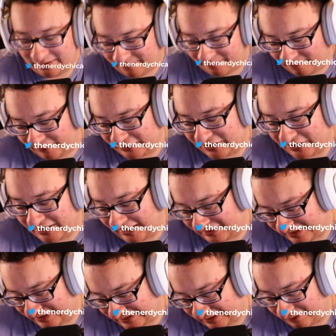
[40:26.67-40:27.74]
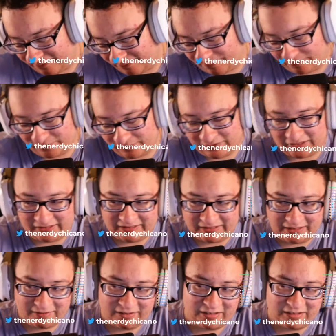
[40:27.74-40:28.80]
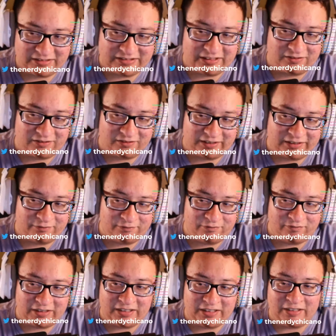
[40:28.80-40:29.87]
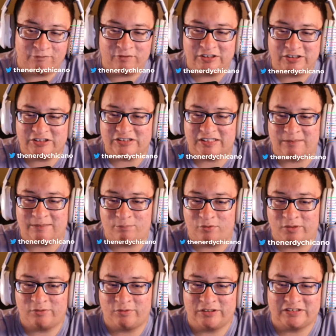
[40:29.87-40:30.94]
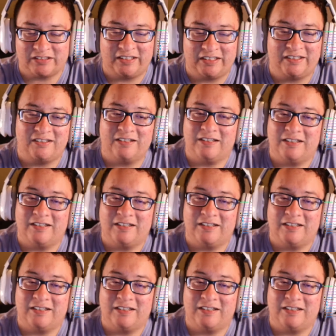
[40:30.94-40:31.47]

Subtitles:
reaching that stale, like that, not stale, like it reaches that point where it's like,